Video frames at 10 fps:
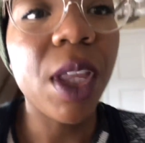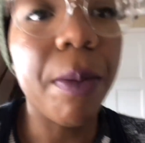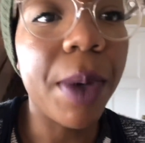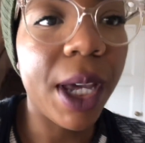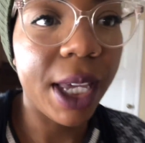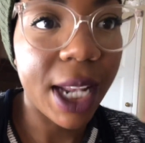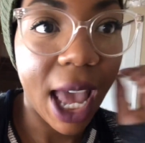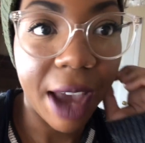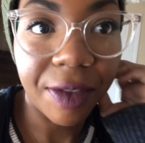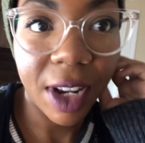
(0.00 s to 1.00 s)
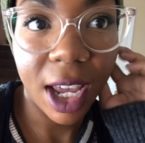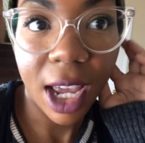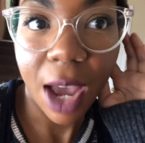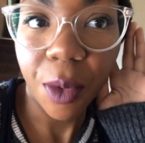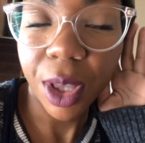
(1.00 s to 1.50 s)
But
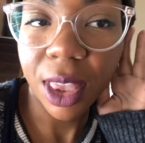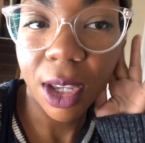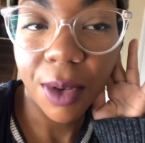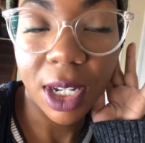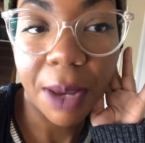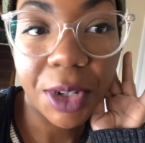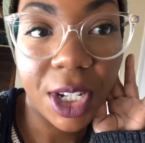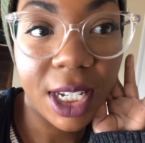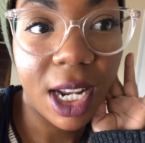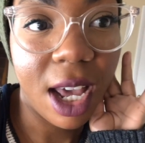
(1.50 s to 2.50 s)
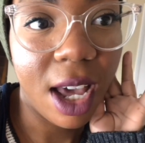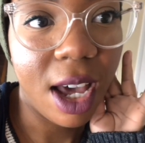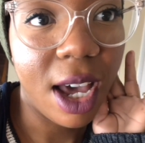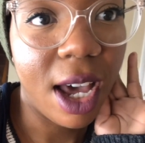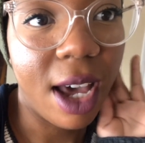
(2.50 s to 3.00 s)
with the reception
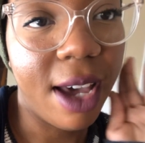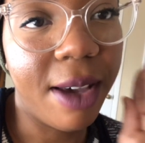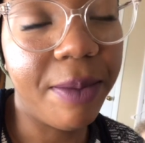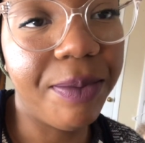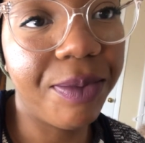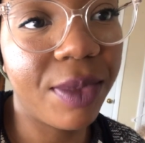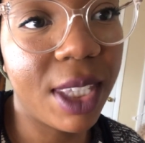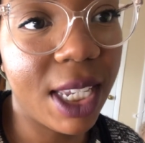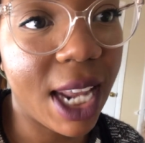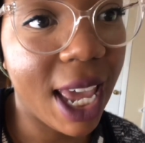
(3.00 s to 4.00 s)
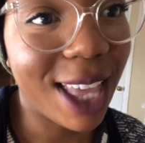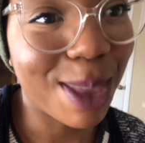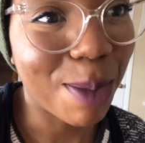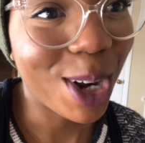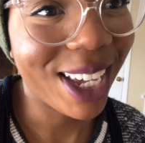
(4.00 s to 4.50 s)
today at the
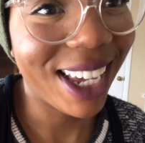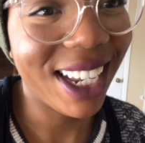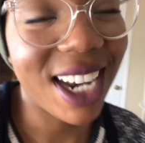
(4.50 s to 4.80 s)
market,